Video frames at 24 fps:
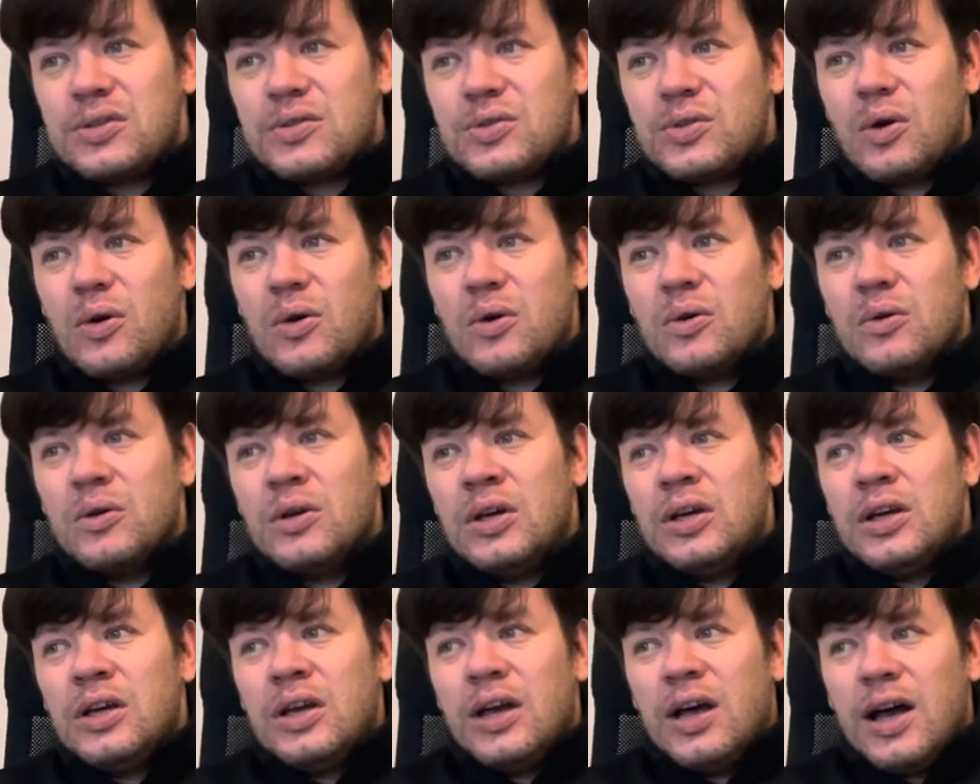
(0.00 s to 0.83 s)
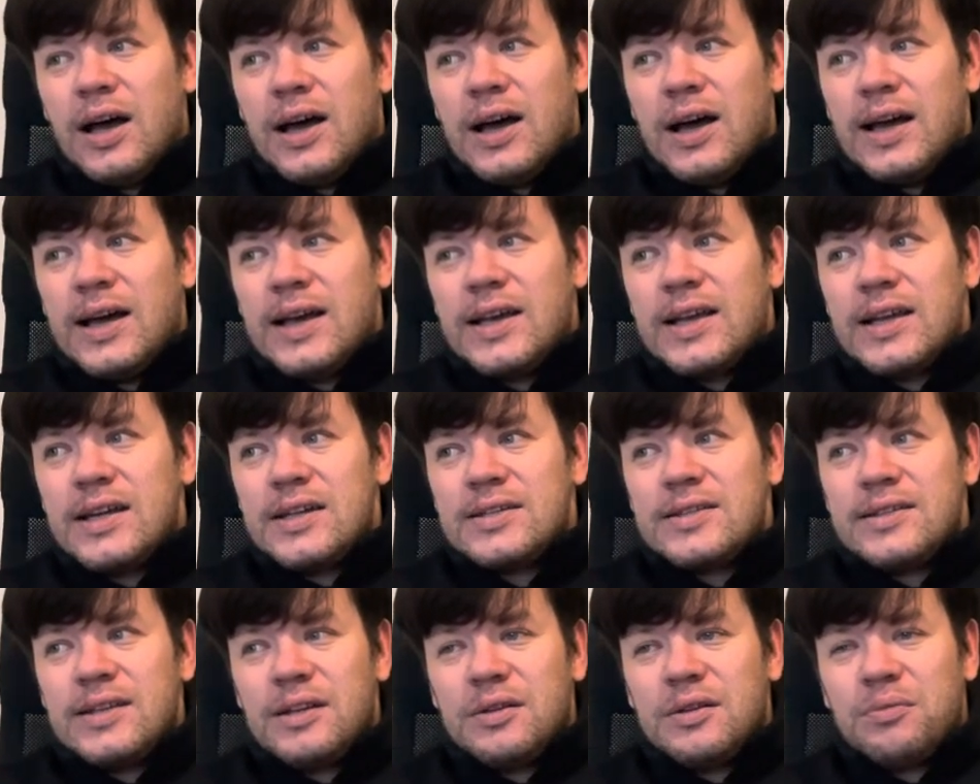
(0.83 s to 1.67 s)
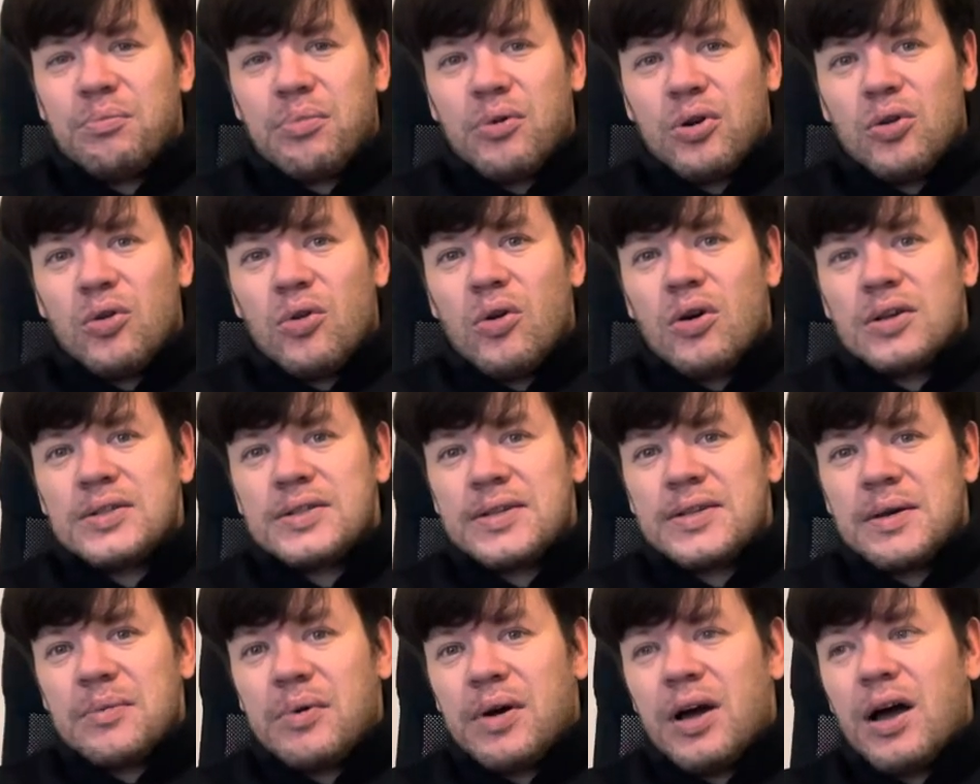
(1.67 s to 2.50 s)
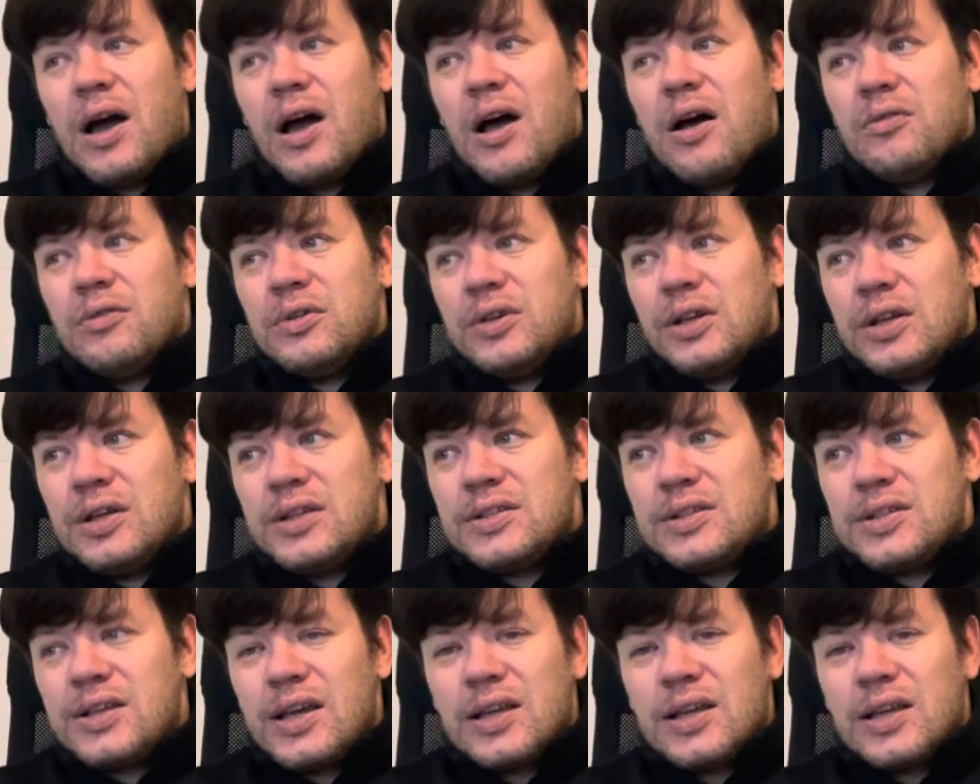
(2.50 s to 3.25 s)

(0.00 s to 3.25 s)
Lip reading: So I guess that Prolog somehow is